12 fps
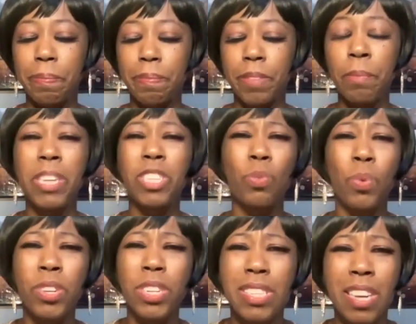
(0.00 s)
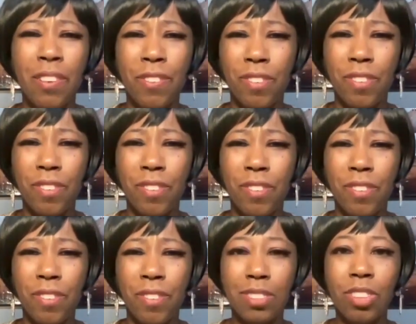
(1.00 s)
it makes a world of difference
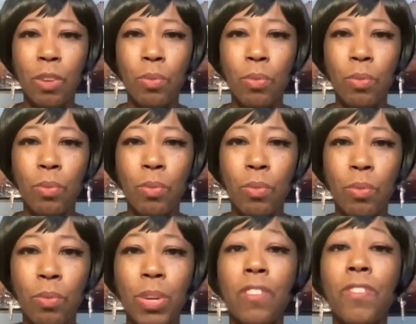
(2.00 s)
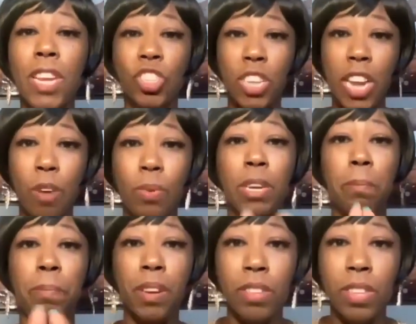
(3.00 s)
so that we can flesh it out. We can
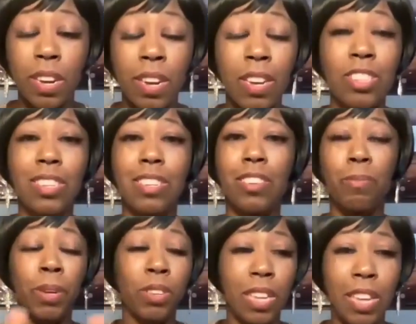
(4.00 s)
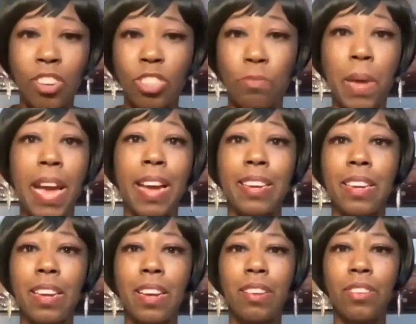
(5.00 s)
peel the onion, to peel the layers back,
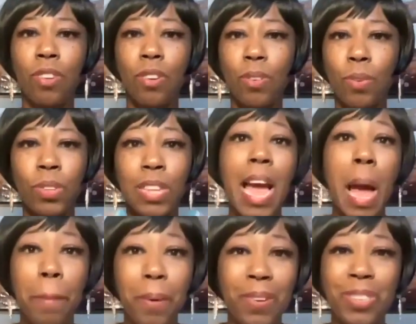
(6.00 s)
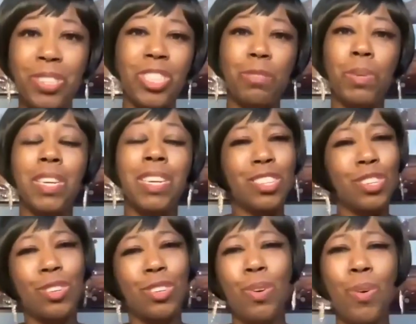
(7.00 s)
on the apple, so to speak, and get to the
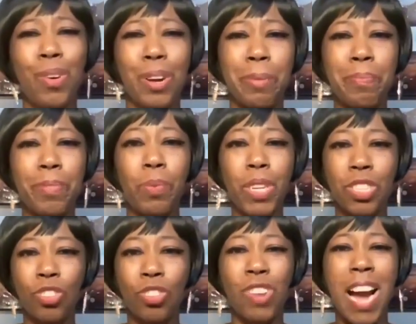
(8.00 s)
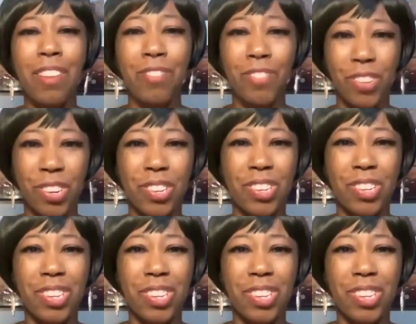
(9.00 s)
core. What is the driver